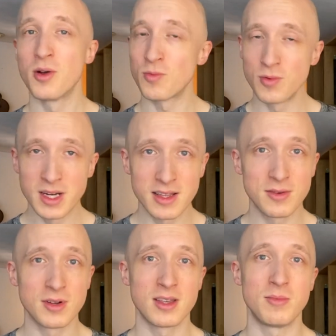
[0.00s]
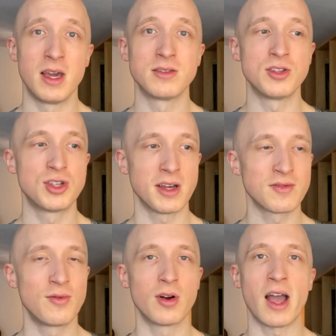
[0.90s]
Really, really amazing just
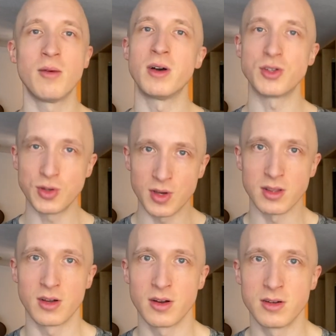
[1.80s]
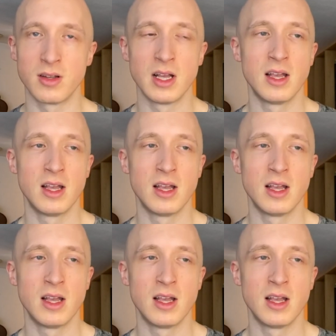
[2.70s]
for how much you can learn